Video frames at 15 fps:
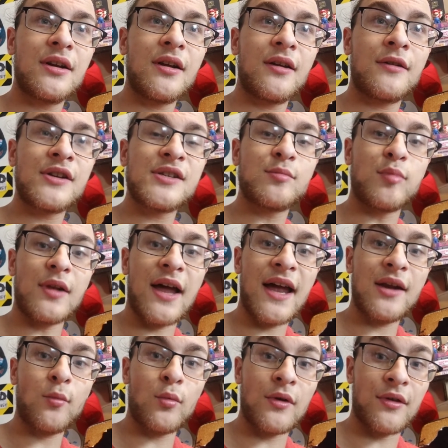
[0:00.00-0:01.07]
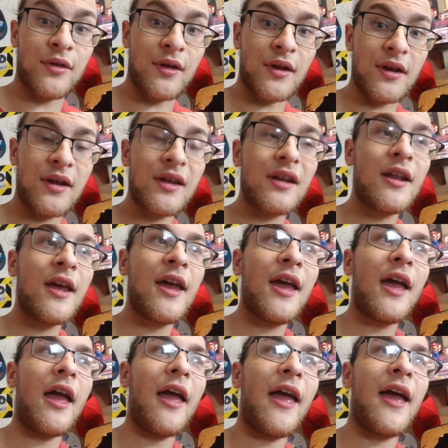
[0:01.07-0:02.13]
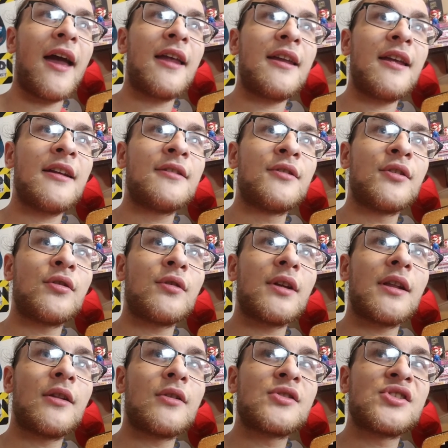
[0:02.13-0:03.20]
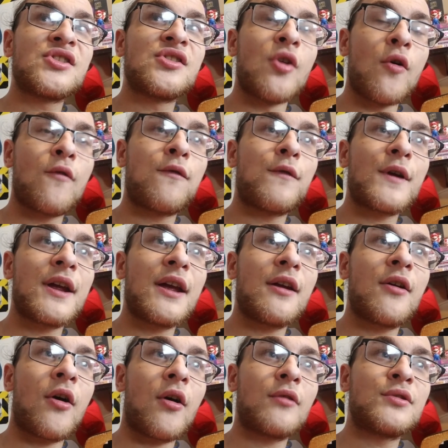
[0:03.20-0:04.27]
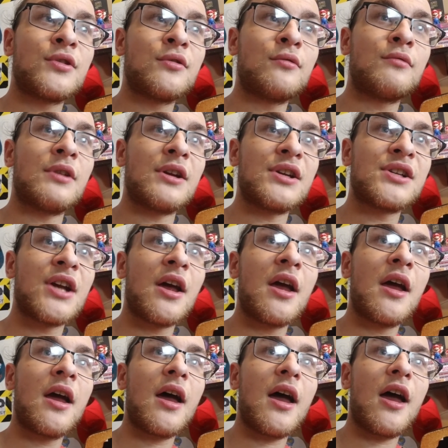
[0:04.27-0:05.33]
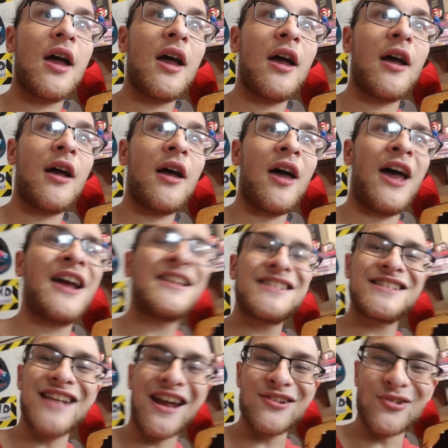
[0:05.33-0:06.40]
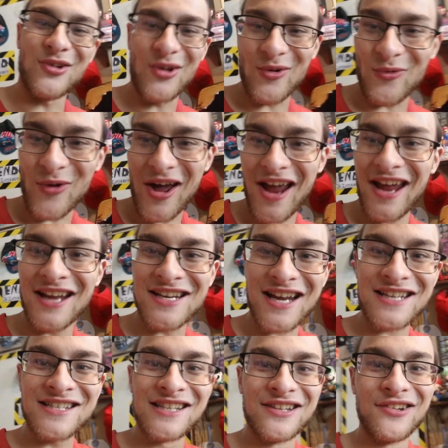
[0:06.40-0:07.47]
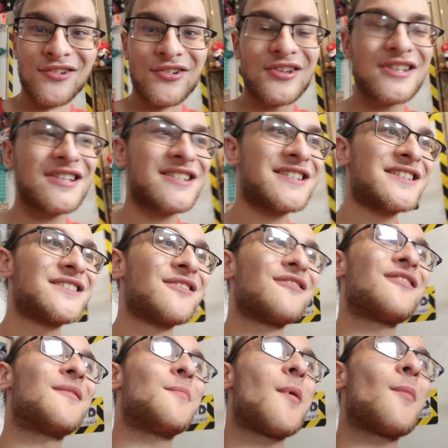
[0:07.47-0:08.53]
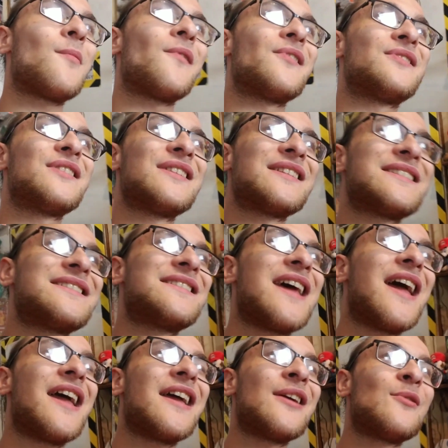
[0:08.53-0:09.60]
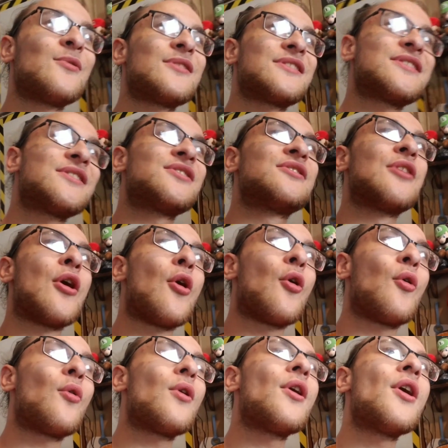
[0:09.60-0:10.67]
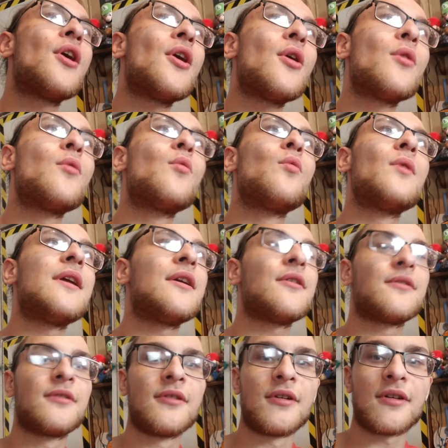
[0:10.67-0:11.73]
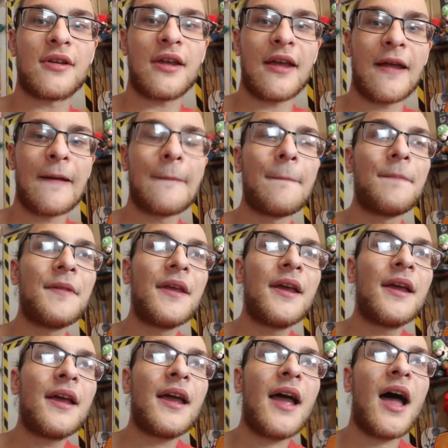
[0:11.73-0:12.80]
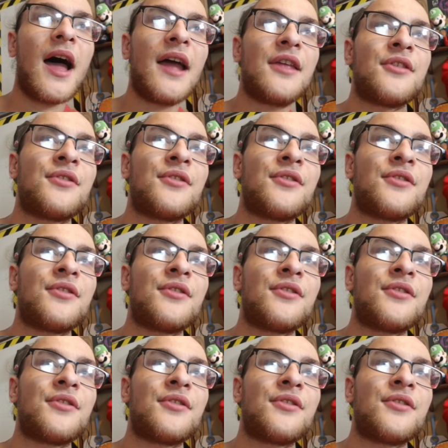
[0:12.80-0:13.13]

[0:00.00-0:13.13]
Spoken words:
splat within it, and it literally looked so freaking cartoonish. I don't know why. I literally just still remember it to this day. It was so weird looking. I